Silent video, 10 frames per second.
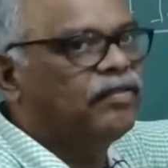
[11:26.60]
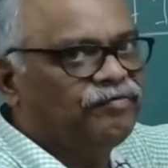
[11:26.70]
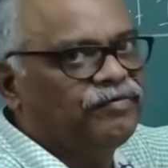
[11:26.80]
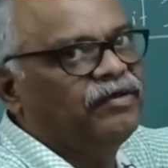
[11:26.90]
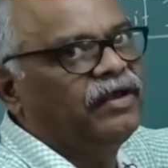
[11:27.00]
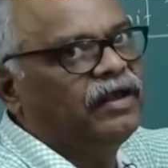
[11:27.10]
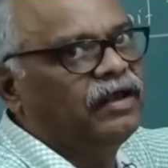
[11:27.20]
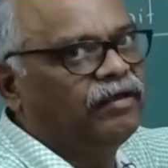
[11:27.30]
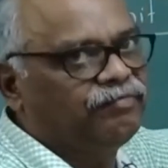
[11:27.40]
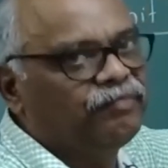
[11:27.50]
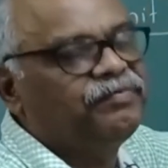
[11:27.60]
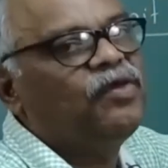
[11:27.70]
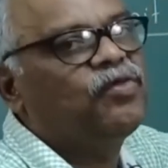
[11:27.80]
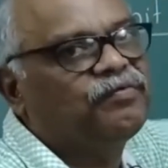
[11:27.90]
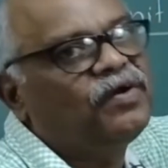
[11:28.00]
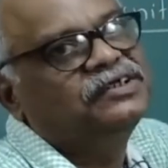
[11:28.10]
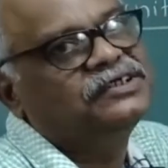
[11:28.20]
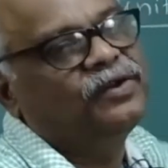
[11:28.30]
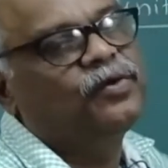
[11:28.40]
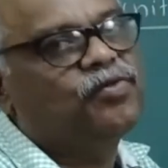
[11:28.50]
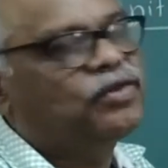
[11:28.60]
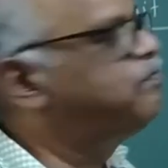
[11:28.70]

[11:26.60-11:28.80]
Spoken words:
a f of t is a function, unit step